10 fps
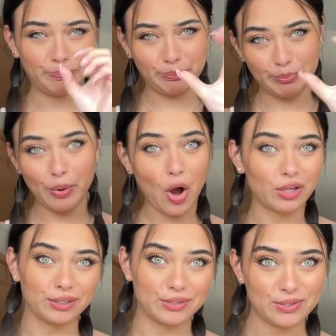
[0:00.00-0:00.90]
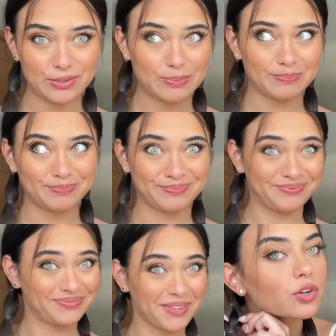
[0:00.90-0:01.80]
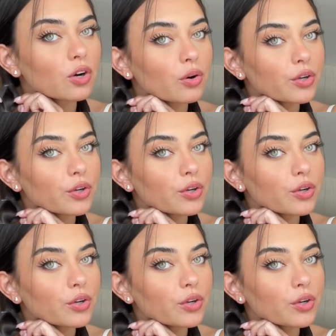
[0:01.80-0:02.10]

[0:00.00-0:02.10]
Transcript: balls. So